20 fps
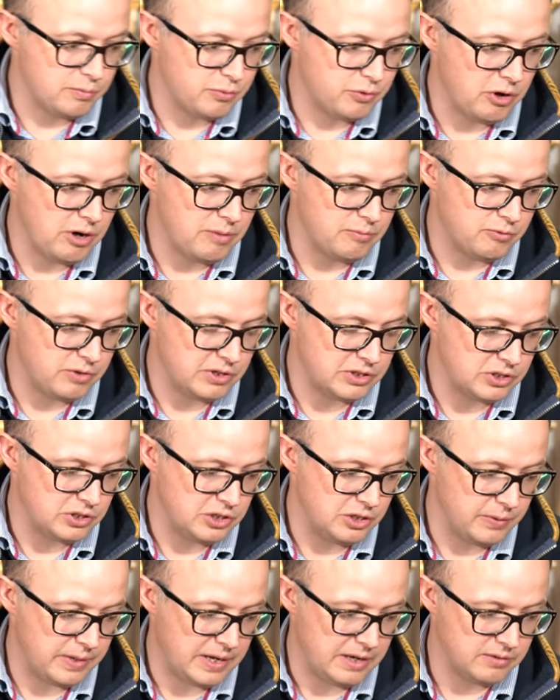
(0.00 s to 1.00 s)
and primer
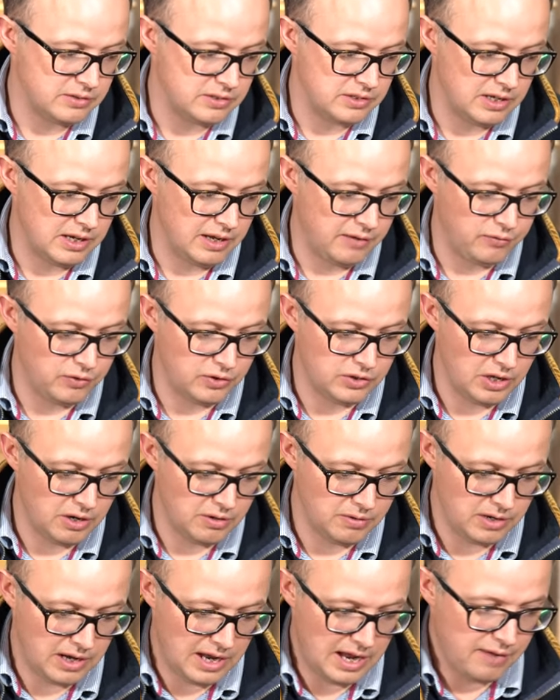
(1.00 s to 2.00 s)
residue out if you
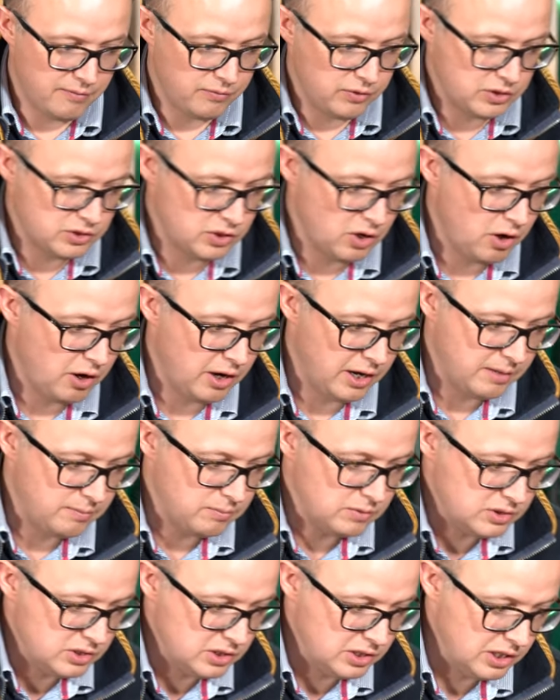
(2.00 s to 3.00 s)
don't have the time
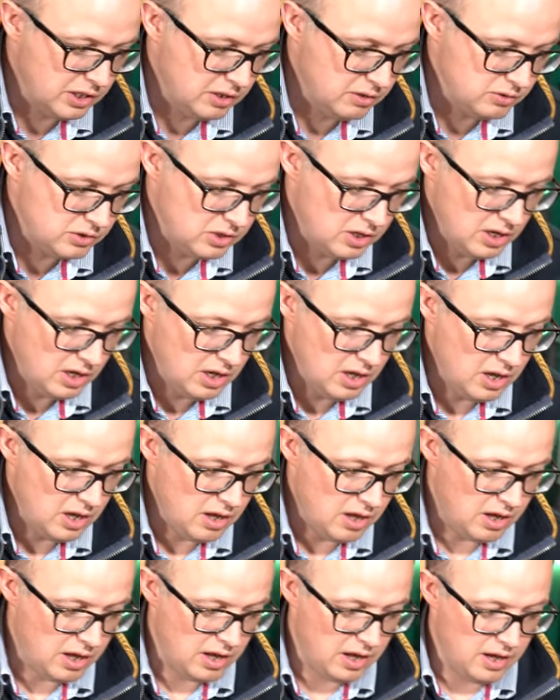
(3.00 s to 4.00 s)
to use
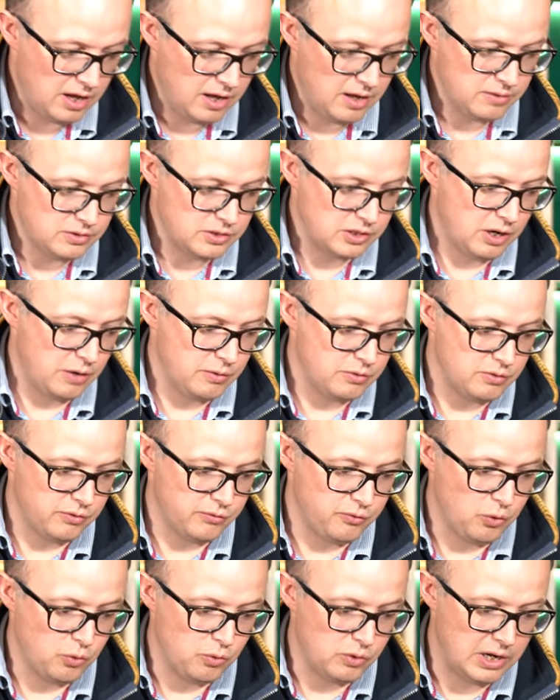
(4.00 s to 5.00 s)
uh, to go into a
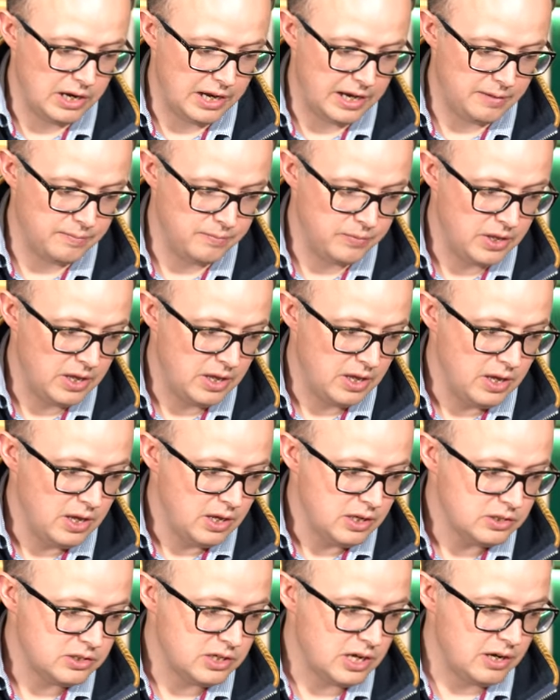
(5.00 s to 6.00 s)
full clean.
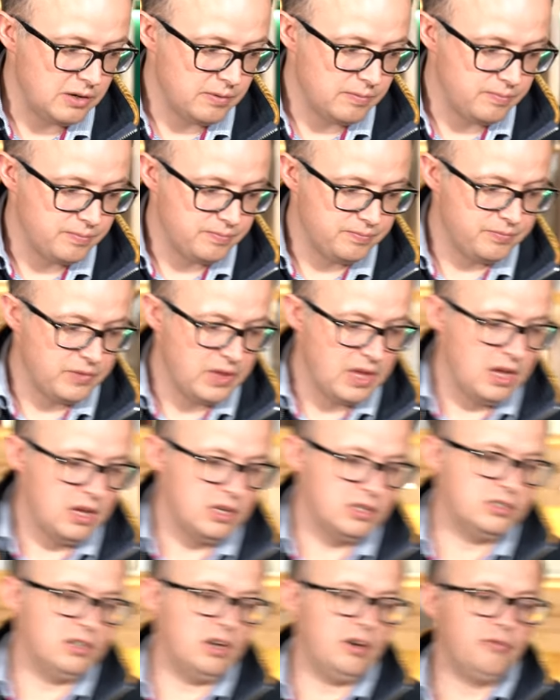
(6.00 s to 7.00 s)
So
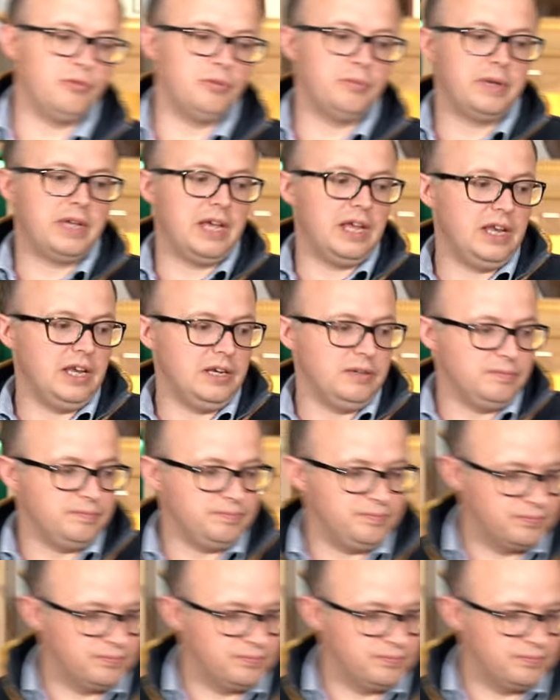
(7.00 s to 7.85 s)
starting from the beginning,